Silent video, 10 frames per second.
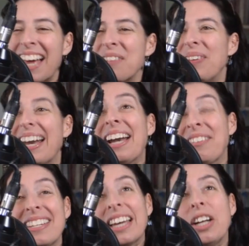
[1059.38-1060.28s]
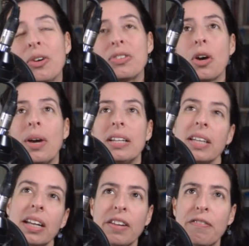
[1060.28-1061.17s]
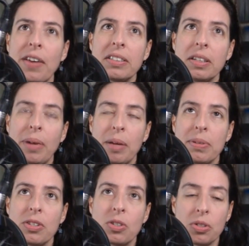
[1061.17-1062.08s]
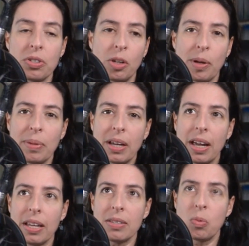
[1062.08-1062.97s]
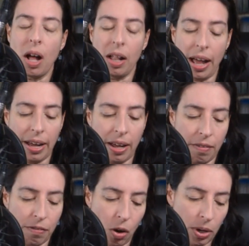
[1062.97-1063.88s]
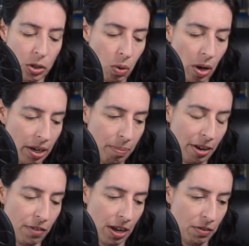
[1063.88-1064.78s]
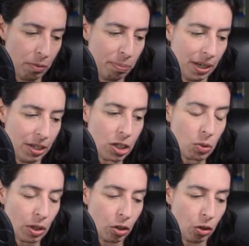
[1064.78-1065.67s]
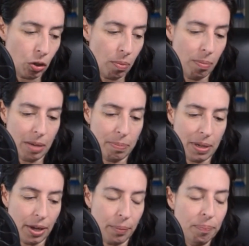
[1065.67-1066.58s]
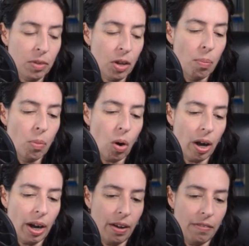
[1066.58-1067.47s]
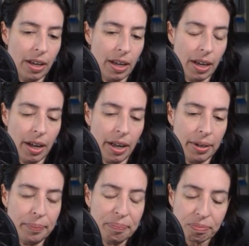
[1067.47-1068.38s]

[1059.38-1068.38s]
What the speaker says: But anyways, so it affected my business goals a little bit because while I have always wanted my 5-year plan to include me being more of a,